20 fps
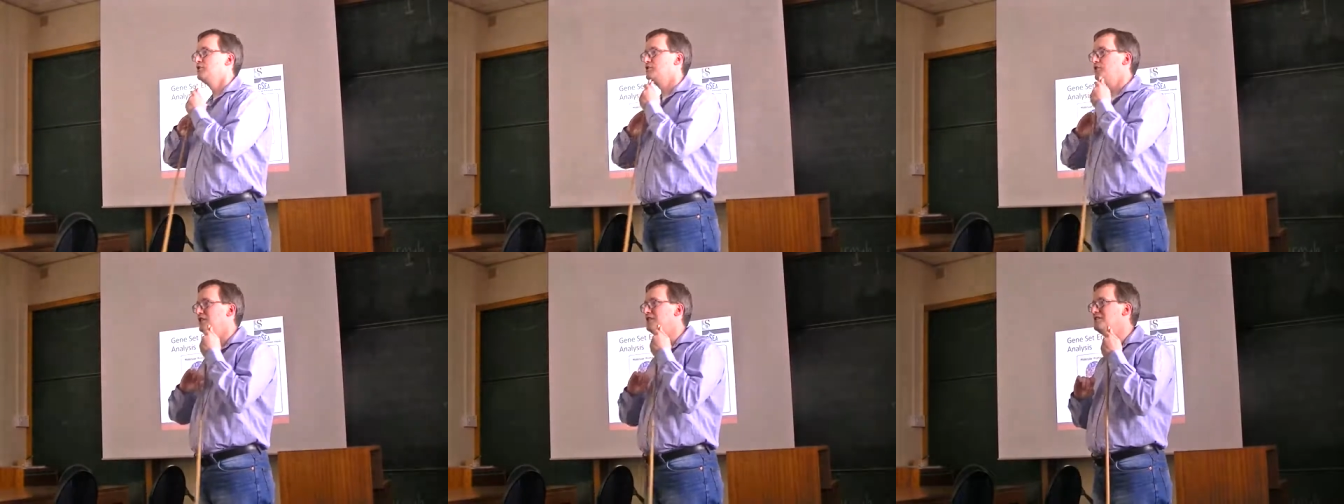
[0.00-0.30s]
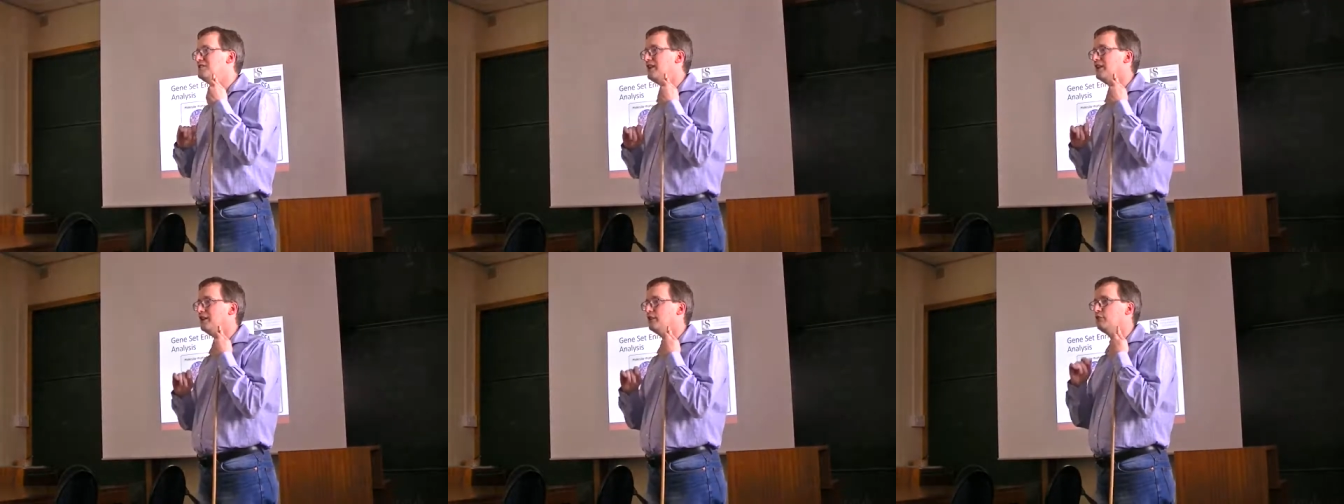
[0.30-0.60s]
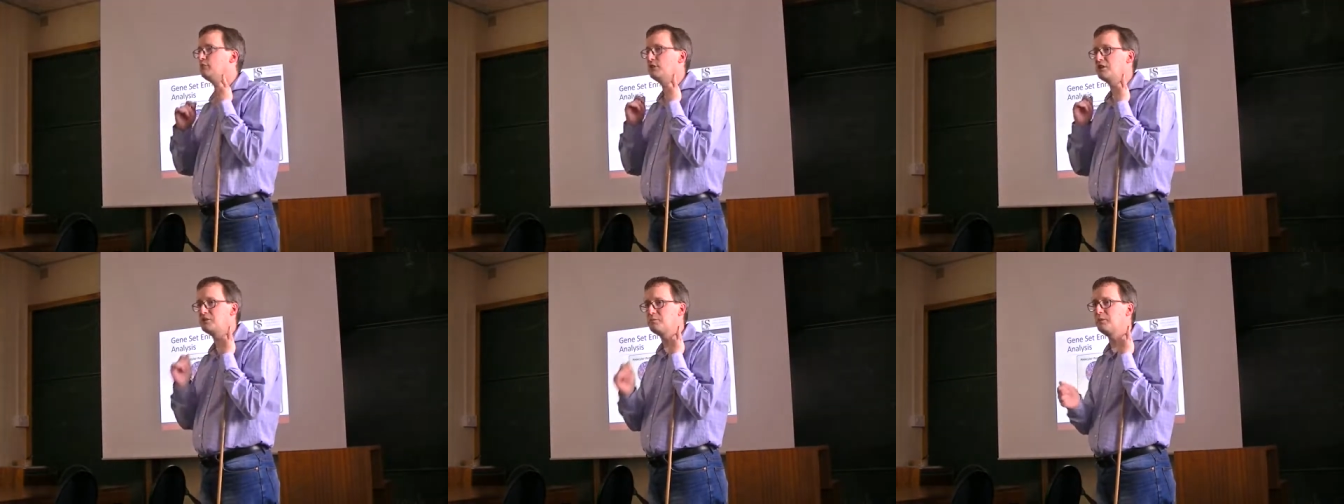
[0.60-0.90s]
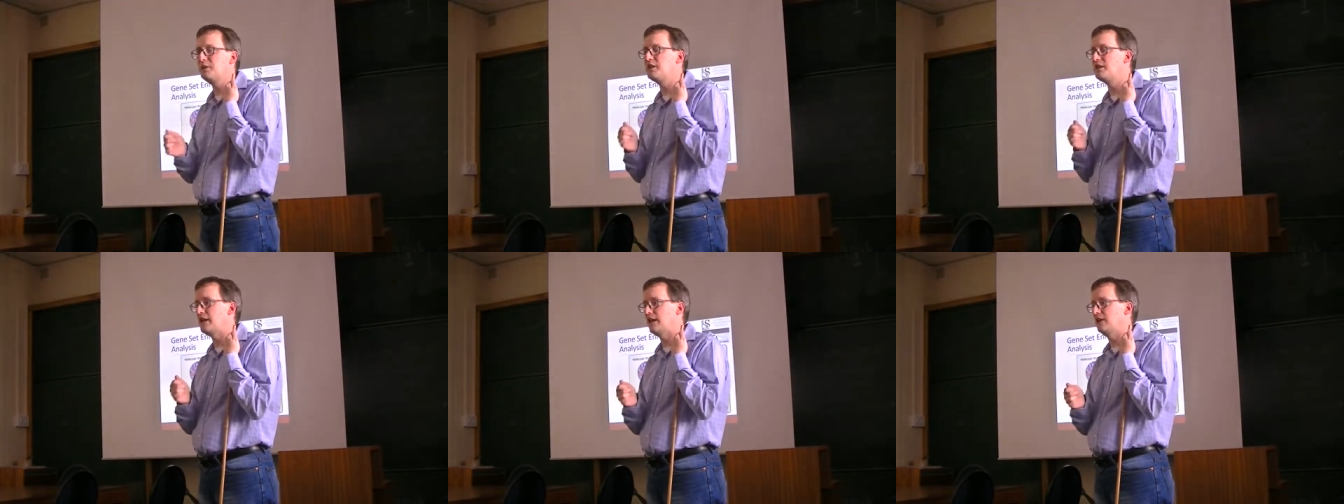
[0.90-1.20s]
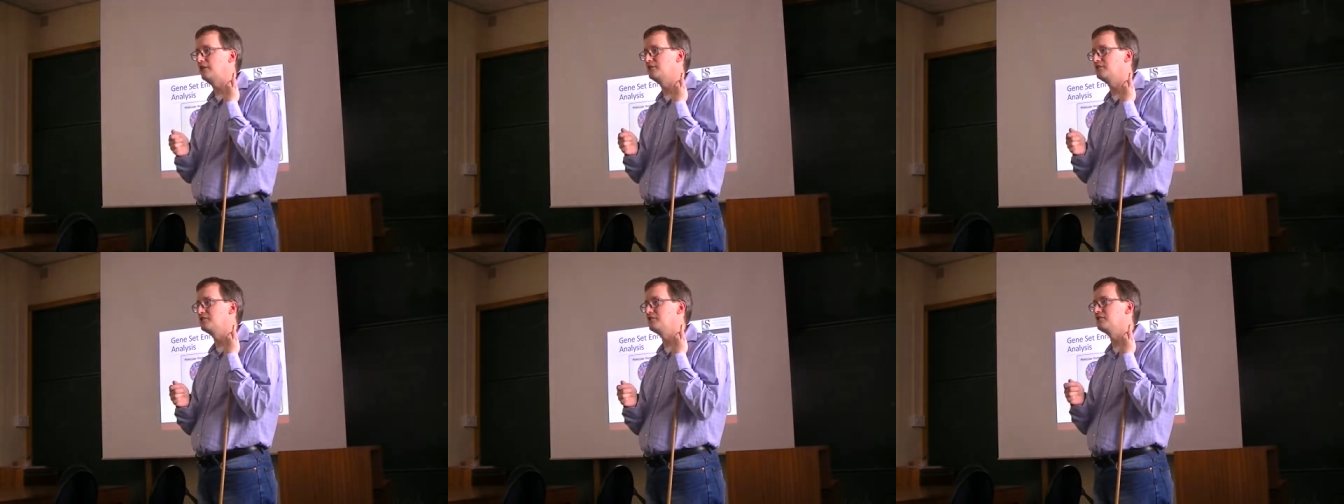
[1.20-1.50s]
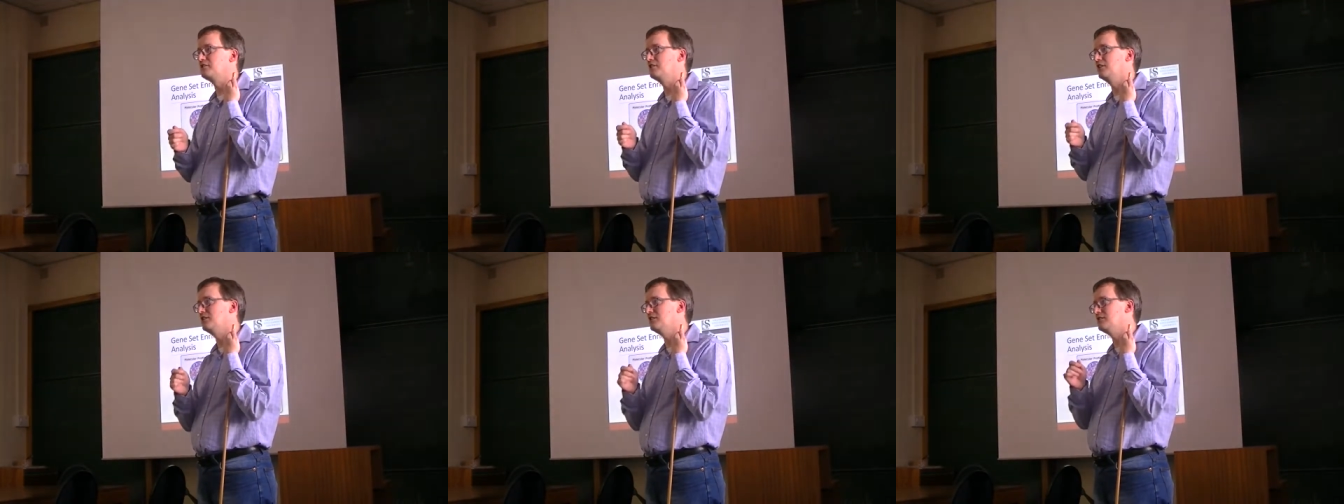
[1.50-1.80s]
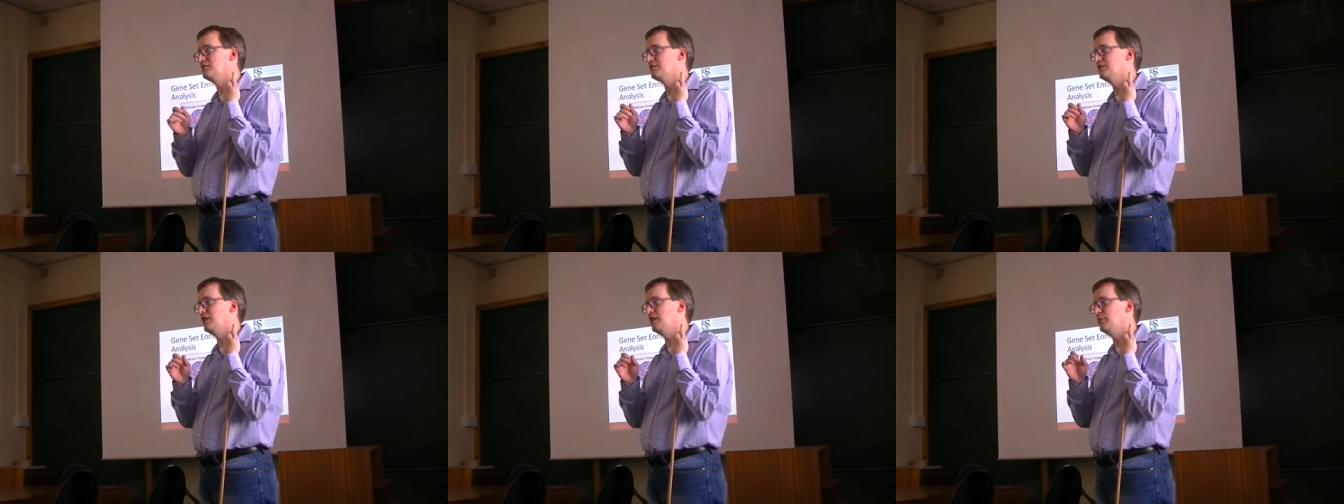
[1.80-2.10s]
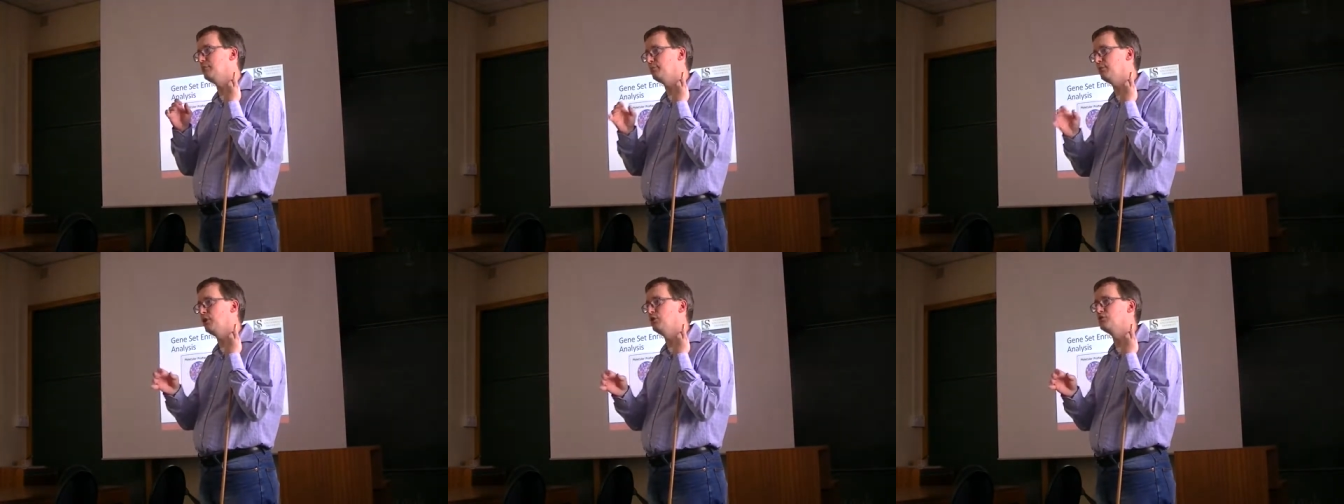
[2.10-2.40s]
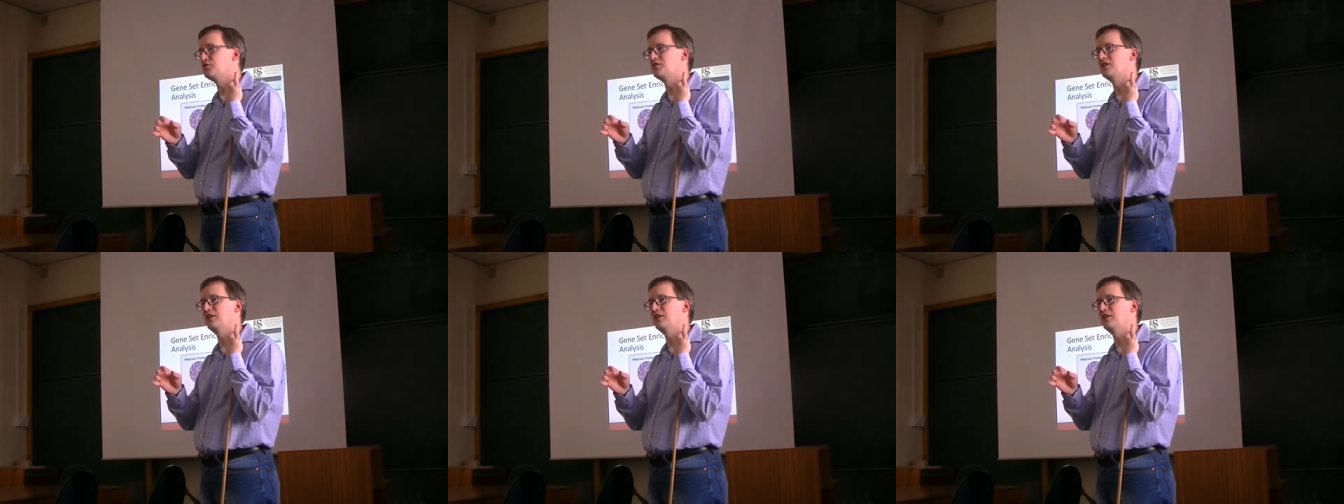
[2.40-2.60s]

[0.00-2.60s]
Gene Set Enrichment Analysis is an approach